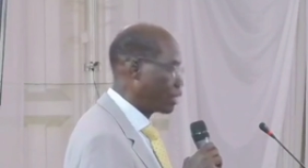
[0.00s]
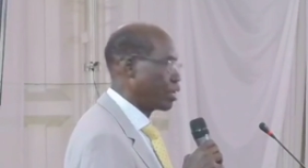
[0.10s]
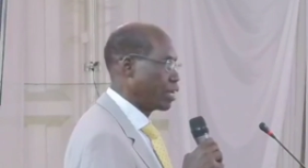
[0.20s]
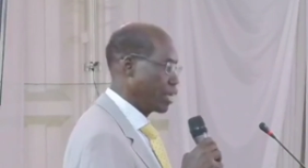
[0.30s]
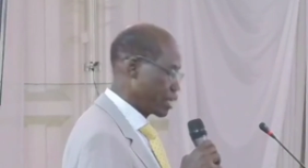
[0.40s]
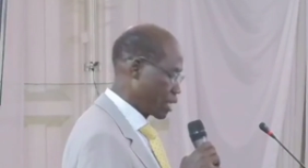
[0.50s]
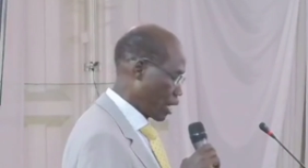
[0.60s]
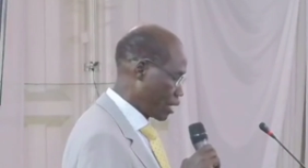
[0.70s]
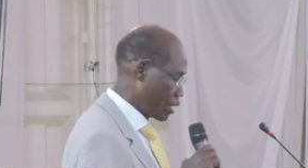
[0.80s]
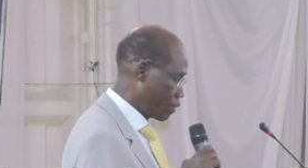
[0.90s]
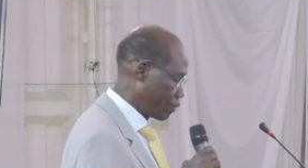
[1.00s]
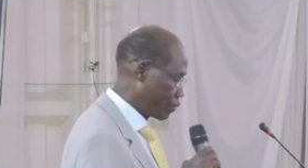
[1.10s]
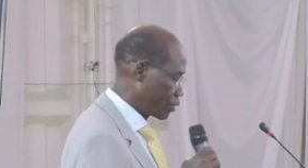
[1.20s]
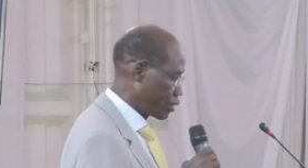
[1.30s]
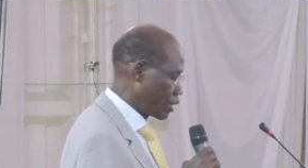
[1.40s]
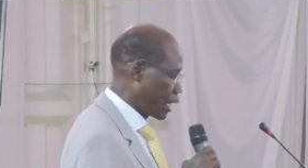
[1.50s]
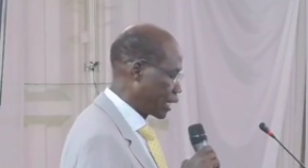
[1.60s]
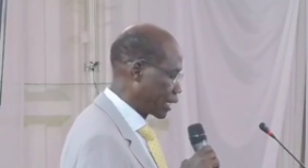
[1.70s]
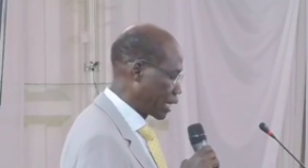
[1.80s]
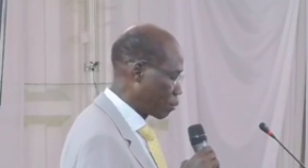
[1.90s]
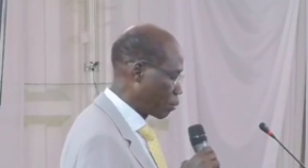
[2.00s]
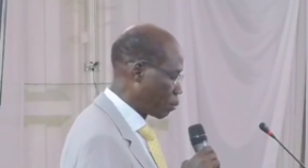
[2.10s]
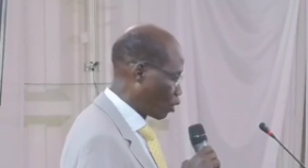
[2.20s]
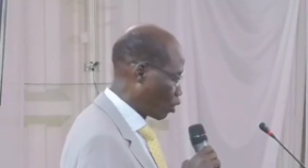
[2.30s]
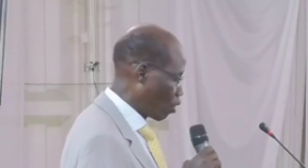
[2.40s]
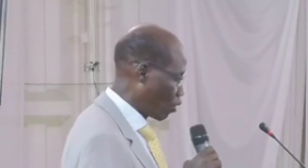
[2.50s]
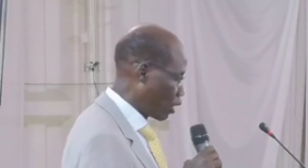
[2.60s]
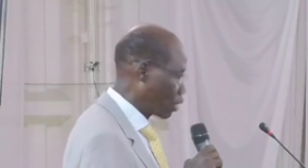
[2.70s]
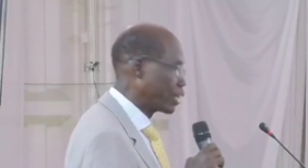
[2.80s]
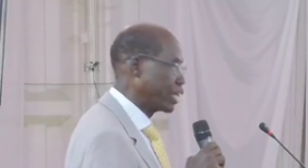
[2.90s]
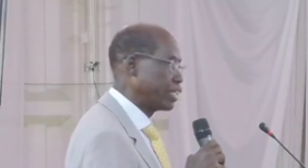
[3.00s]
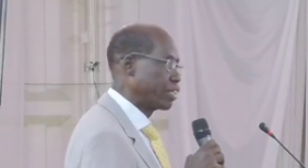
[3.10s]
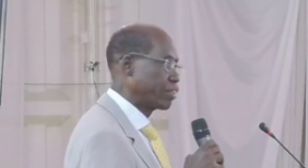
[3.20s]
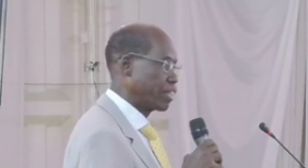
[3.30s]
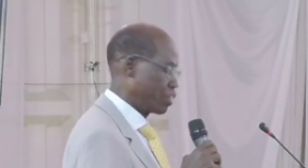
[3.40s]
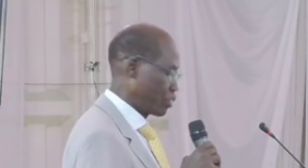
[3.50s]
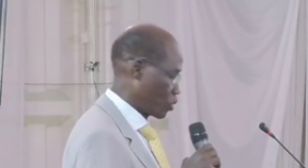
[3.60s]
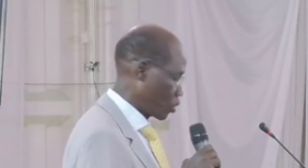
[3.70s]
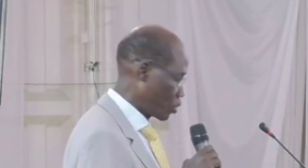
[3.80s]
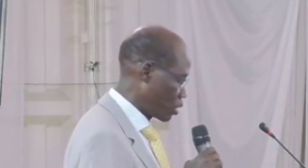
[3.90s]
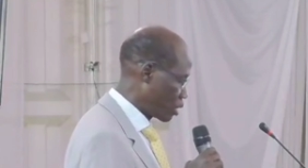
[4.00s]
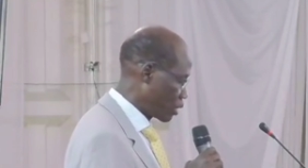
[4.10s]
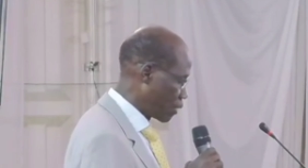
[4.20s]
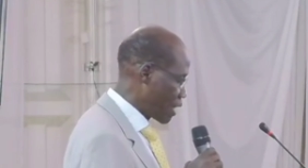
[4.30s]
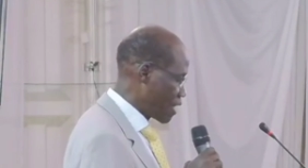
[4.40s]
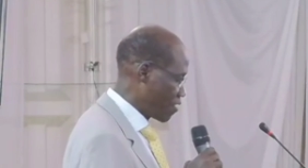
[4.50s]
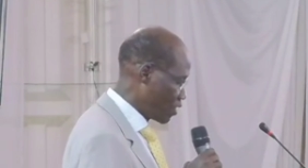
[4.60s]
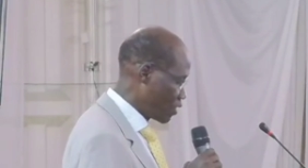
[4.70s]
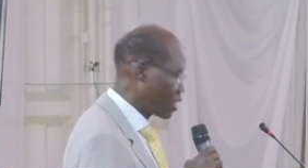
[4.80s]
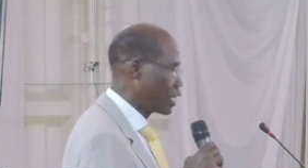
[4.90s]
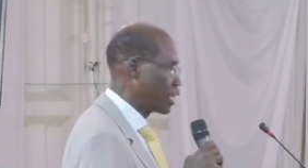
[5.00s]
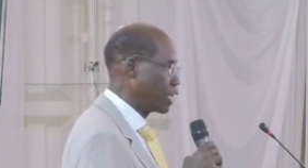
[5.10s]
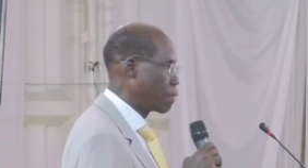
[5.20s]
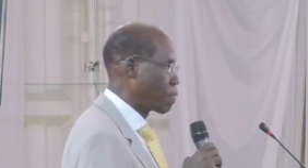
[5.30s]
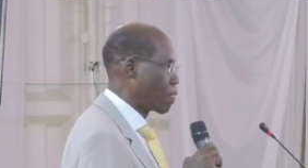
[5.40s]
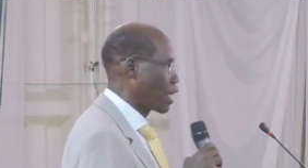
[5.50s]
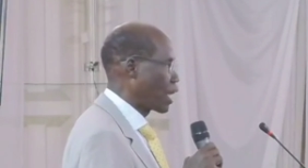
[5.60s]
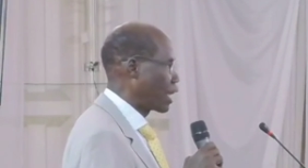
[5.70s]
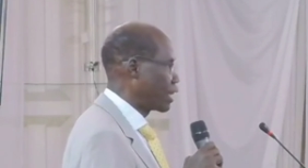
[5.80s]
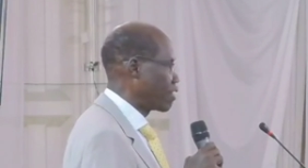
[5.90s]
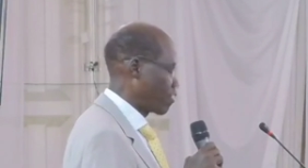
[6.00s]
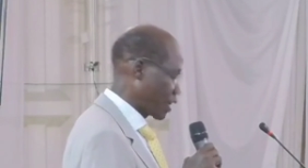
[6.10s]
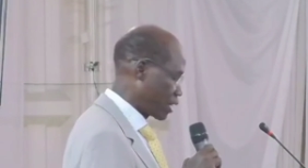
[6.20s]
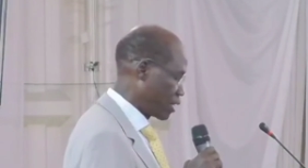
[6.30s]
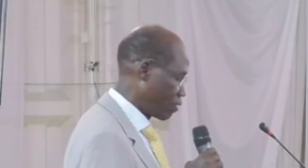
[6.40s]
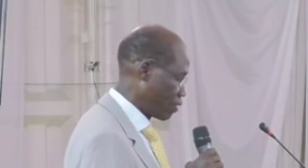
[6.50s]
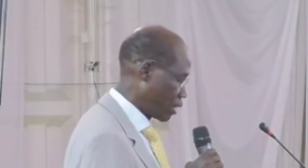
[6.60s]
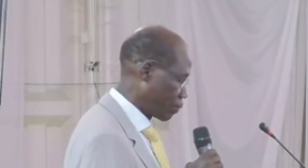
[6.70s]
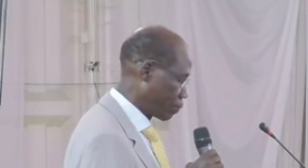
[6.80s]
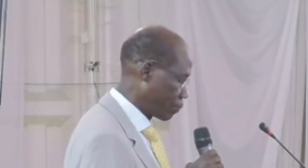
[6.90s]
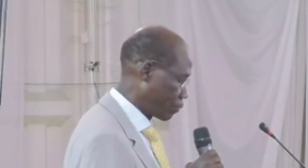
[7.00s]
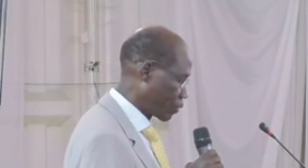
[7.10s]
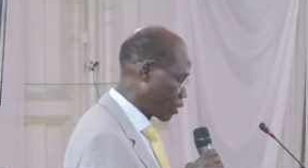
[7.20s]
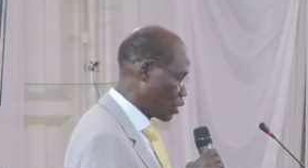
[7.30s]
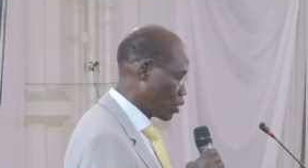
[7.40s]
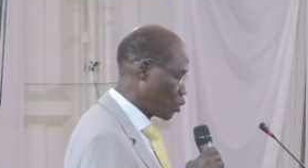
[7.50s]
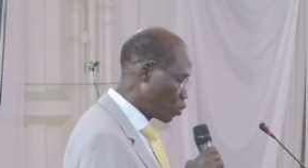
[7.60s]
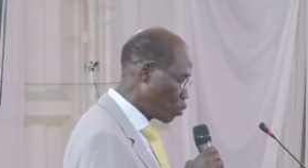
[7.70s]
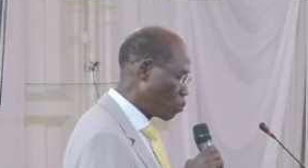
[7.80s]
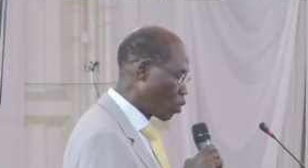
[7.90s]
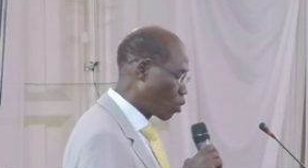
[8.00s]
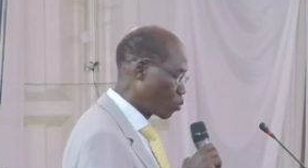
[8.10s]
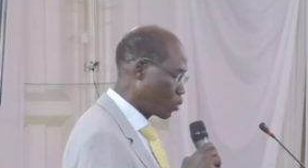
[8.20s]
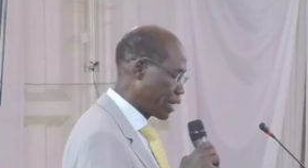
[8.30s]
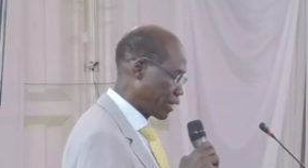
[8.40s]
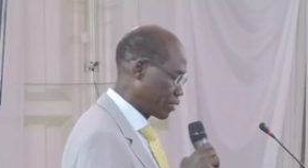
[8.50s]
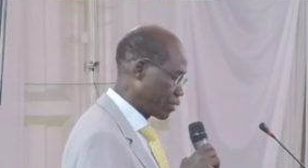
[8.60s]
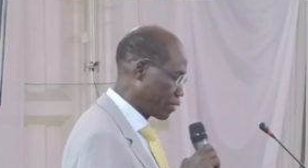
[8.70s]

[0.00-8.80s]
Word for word: agile and capable of allocating their resources efficiently and effectively, to do more with less,